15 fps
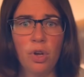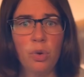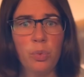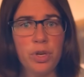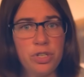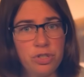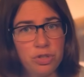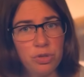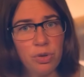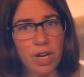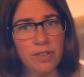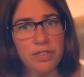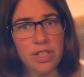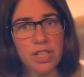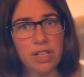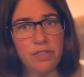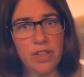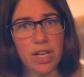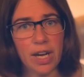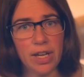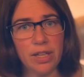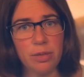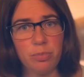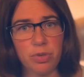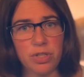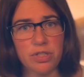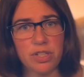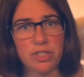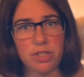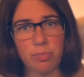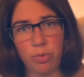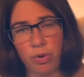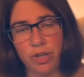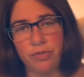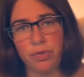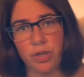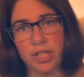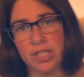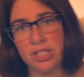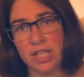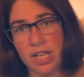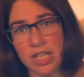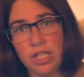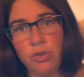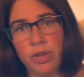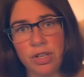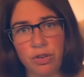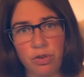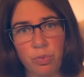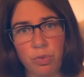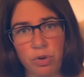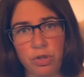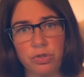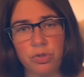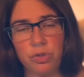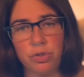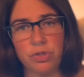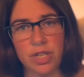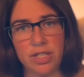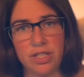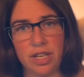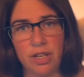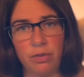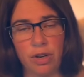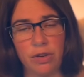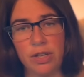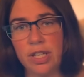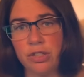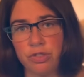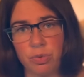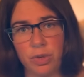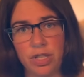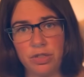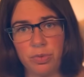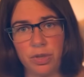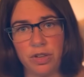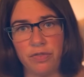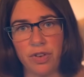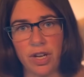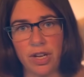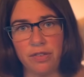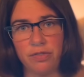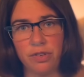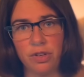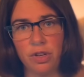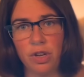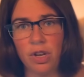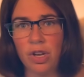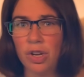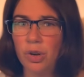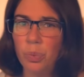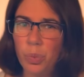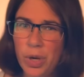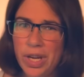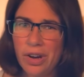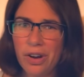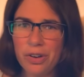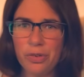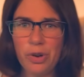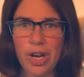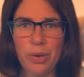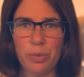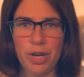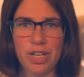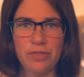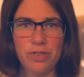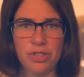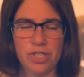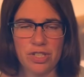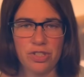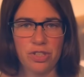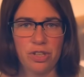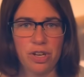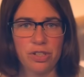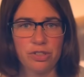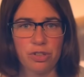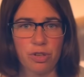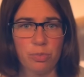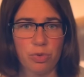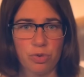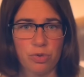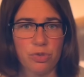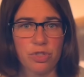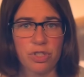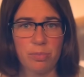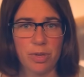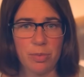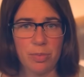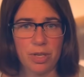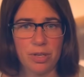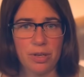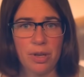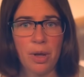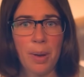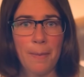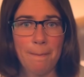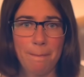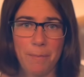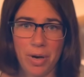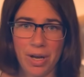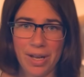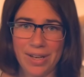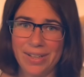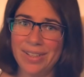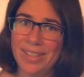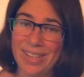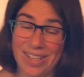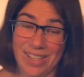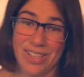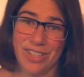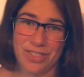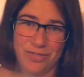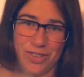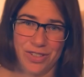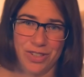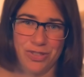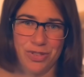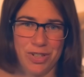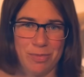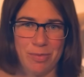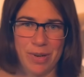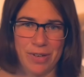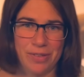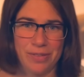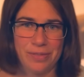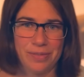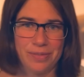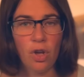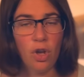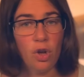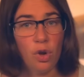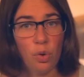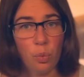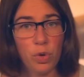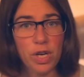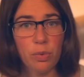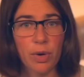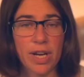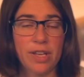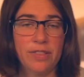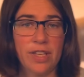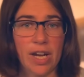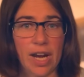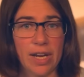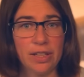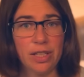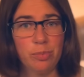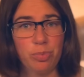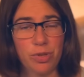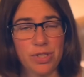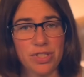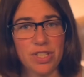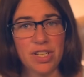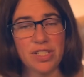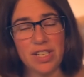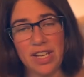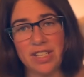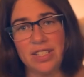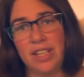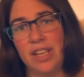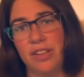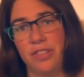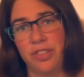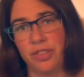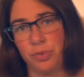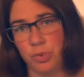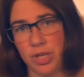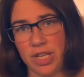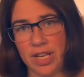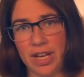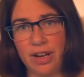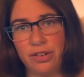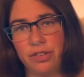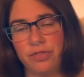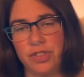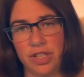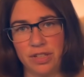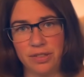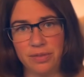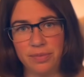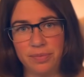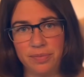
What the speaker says: We do have to give the Island Princess a point for continuing her world cruise itinerary in 2025. We aren't quite ready for such a long-term cruise commitment, but it is fun to dream about. We rank the Island Princess as a 3 out of 10.